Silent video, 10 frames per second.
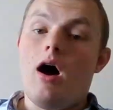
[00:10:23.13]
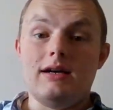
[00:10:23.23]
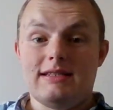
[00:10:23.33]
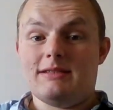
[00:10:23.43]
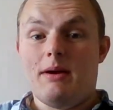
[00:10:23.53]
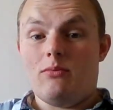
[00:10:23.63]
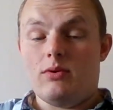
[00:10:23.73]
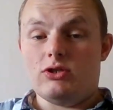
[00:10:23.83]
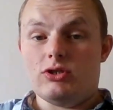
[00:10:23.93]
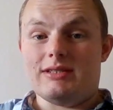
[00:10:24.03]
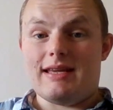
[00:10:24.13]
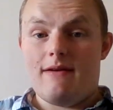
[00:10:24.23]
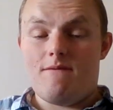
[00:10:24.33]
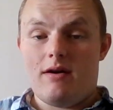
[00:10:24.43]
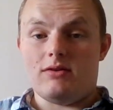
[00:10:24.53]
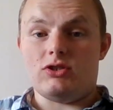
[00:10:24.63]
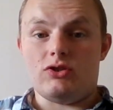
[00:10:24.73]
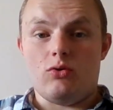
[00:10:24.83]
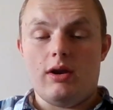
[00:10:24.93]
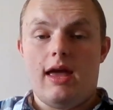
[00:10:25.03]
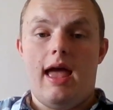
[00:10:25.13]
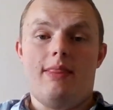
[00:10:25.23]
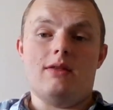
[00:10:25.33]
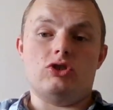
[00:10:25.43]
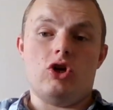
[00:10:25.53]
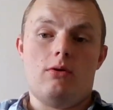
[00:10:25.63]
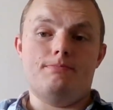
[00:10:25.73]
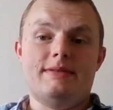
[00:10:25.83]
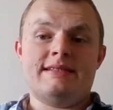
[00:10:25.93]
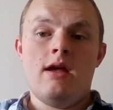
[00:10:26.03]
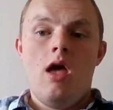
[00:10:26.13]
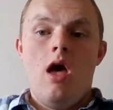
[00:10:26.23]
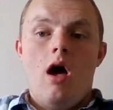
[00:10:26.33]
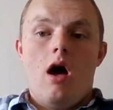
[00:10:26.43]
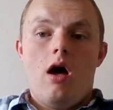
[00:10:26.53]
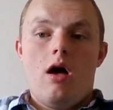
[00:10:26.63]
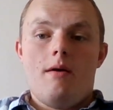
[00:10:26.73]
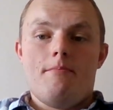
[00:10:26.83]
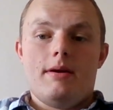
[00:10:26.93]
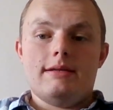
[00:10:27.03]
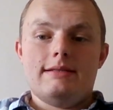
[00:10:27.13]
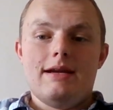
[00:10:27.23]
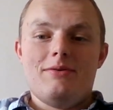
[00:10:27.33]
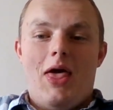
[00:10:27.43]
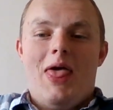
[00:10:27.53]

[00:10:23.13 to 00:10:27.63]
I suspect we should see it very shortly in the shops, but until